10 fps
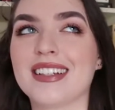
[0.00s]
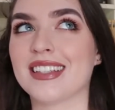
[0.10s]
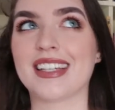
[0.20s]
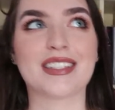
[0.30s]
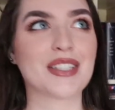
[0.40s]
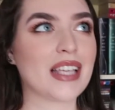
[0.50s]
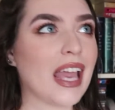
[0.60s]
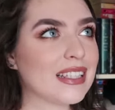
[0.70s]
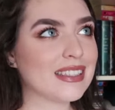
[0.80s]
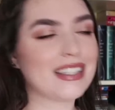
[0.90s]
like
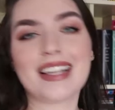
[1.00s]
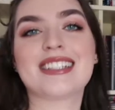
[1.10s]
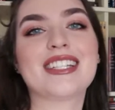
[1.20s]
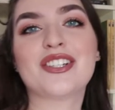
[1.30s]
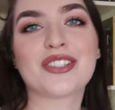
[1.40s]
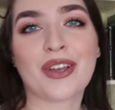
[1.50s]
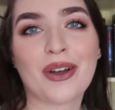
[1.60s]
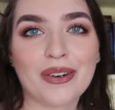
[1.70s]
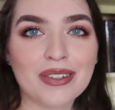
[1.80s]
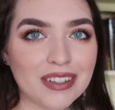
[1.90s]
6 years
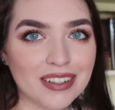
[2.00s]
ago.